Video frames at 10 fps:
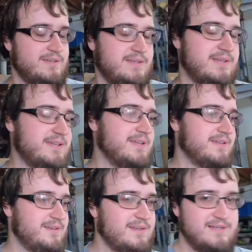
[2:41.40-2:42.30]

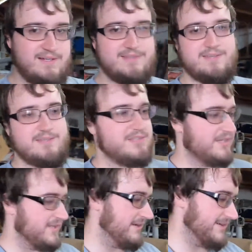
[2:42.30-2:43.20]
And I was like,
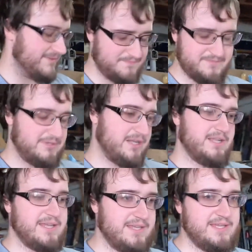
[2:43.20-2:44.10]
shit, while I
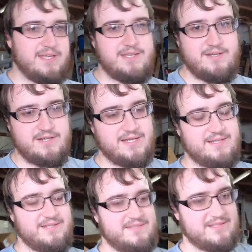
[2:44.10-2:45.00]
got you on here, I
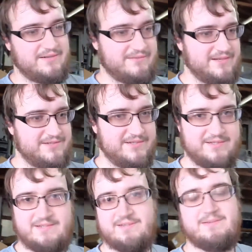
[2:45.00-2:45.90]
need a set of wrenches,
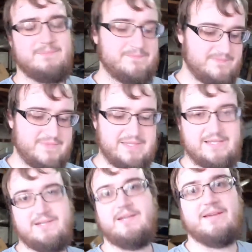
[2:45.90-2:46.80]
because I
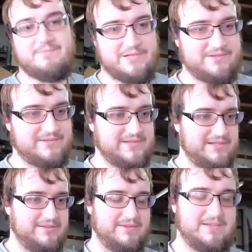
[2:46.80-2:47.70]
didn't have my own set
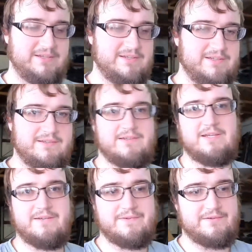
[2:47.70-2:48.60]
of the
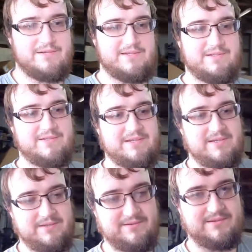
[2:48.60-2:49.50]
Calvert wrenches that
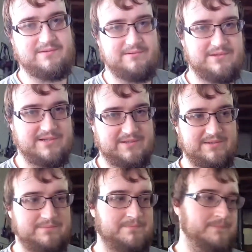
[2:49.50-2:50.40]
you use to adjust them.